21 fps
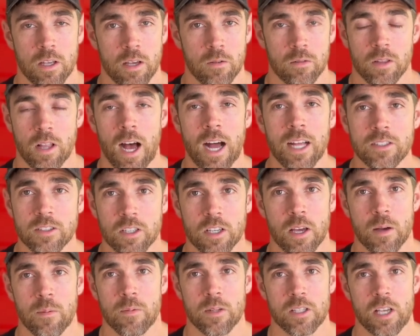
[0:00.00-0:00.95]
lots of
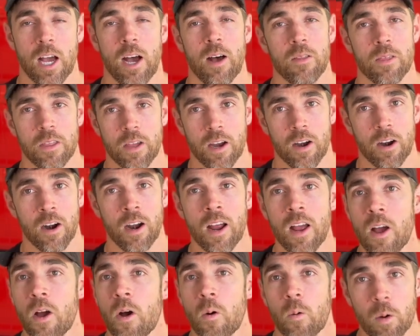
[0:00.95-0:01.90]
companies out there
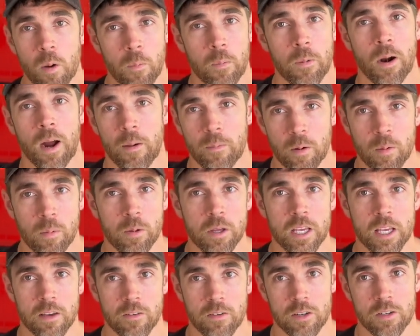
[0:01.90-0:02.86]
will probably
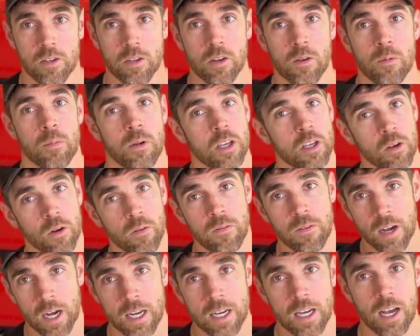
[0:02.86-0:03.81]
give it to you, but you'll
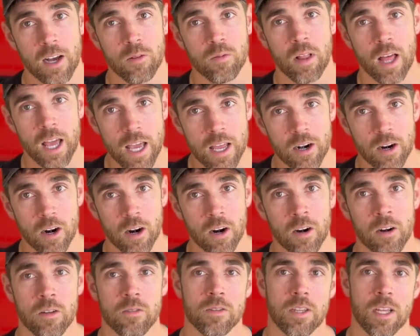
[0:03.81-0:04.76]
find out
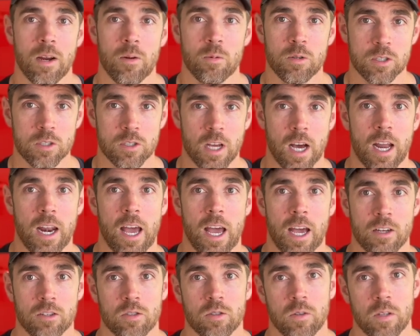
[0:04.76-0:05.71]
later that it was not
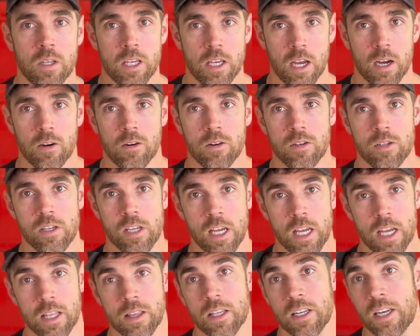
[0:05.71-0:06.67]
actually
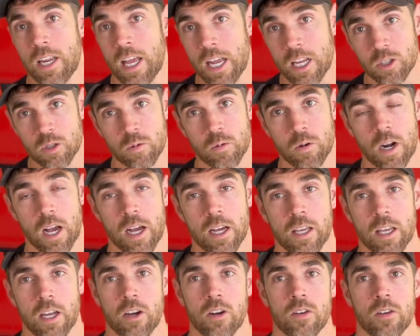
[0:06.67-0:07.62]
guaranteed, the dates were
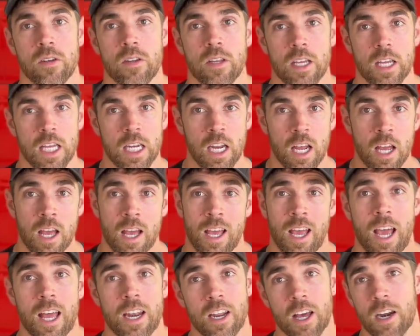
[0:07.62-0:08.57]
not guaranteed,
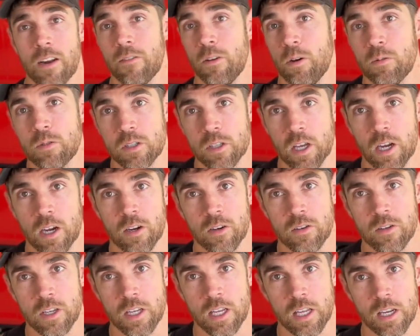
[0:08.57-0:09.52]
and none of it was
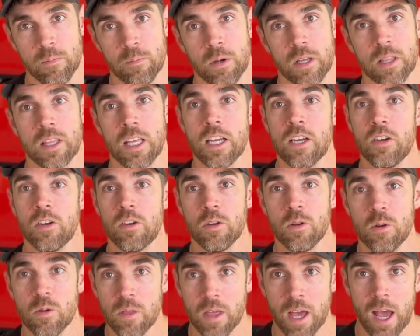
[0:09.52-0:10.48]
guaranteed. But they
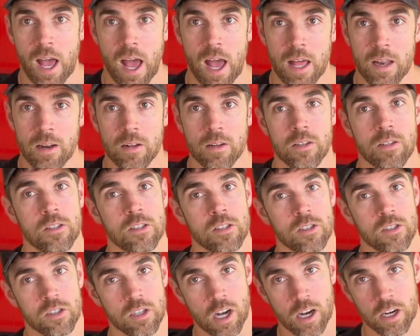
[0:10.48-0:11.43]
do that to
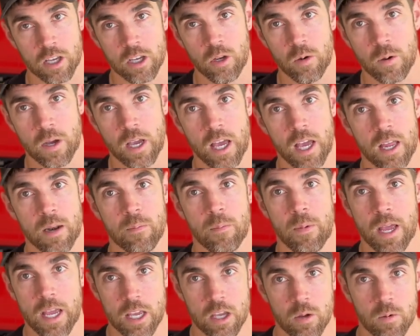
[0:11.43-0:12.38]
suck you in,
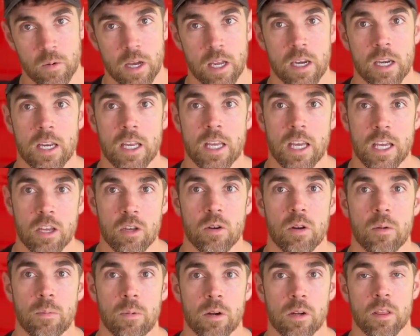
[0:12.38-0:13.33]
bait you in, to get you
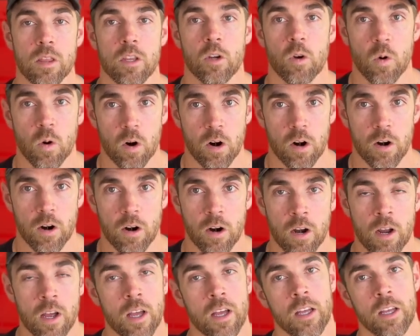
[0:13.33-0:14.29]
to book the
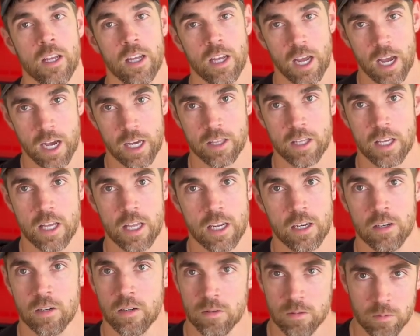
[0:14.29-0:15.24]
order, and
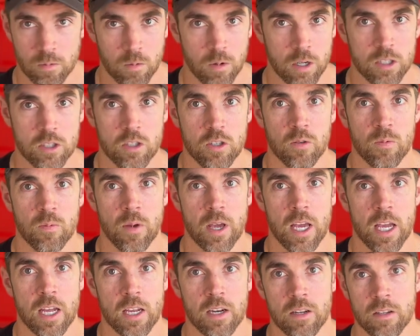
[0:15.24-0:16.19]
then once you've
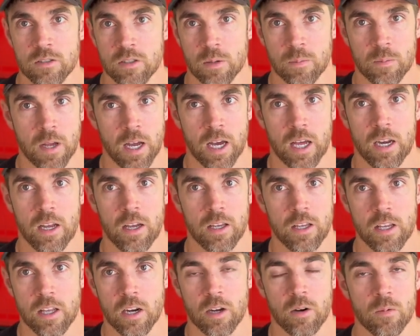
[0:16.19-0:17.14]
made some kind
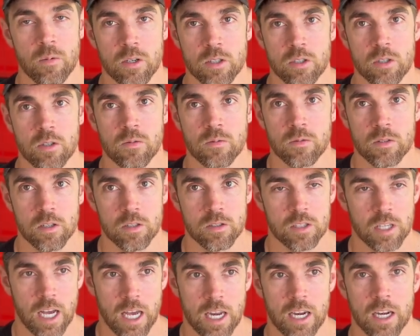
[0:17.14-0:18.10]
of, you know, once you've
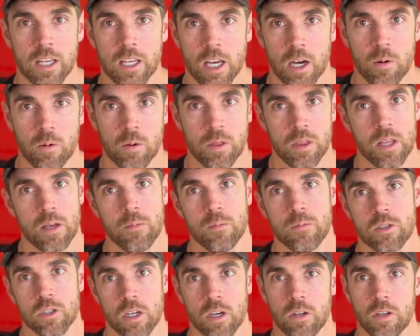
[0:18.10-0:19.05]
decided to go with them,
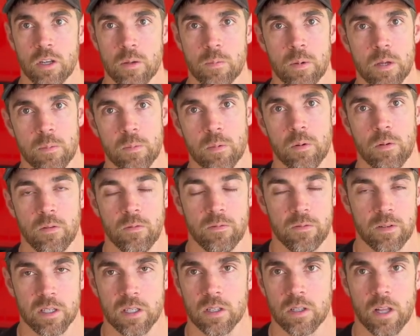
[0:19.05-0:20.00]
generally people
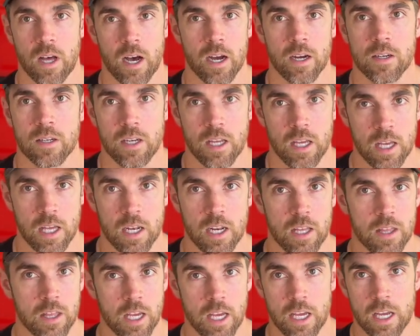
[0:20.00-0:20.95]
feel locked in
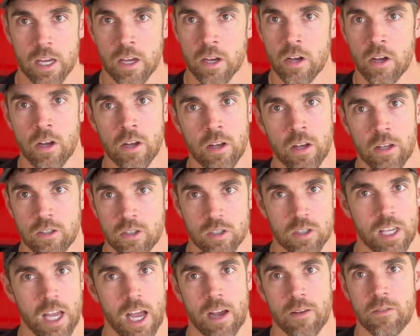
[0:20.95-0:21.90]
and they
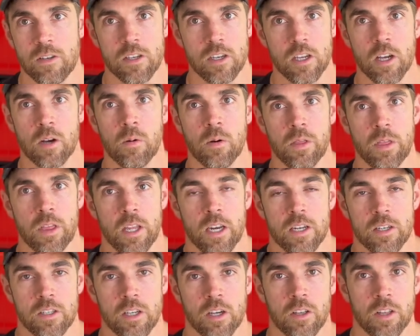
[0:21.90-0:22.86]
just have to deal with it
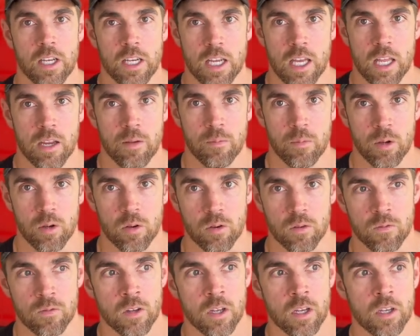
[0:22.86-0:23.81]
until they get it moved.
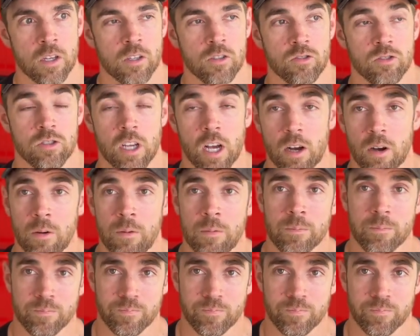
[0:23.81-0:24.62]
So